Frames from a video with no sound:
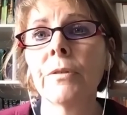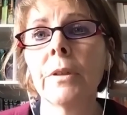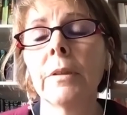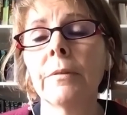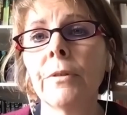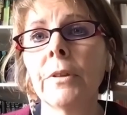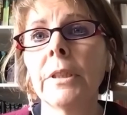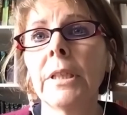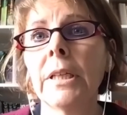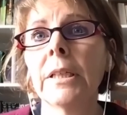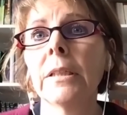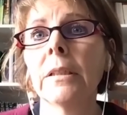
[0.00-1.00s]
for a
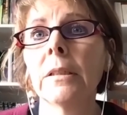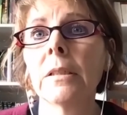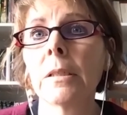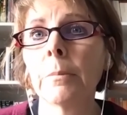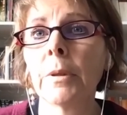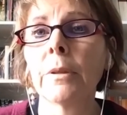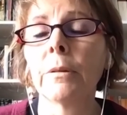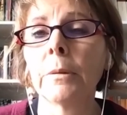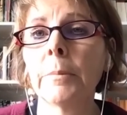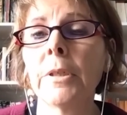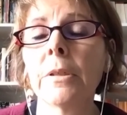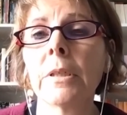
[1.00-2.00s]
year at St
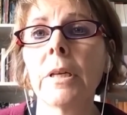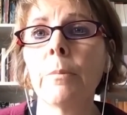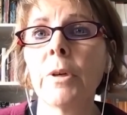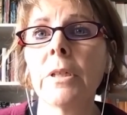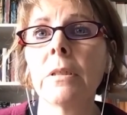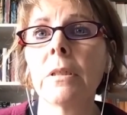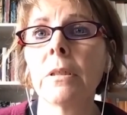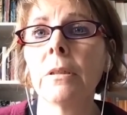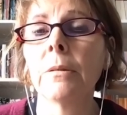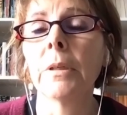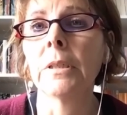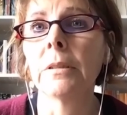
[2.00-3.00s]
Bartholomew's and then went
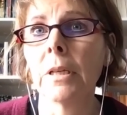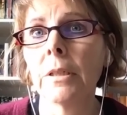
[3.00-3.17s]
to